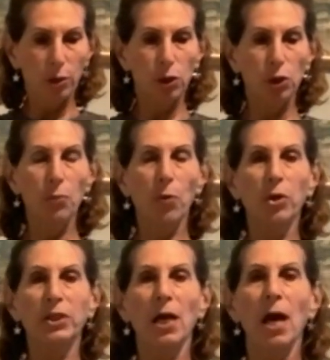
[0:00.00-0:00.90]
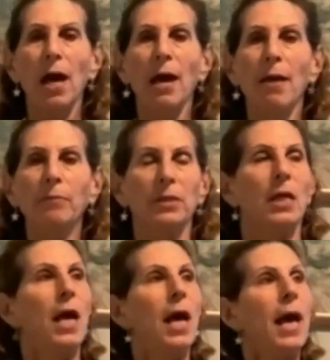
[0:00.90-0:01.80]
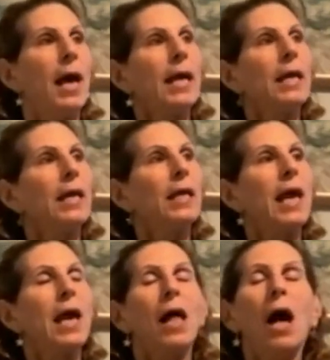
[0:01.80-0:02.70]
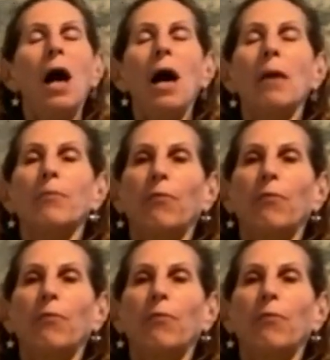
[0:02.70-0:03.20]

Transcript: 2 more times. Inhale up.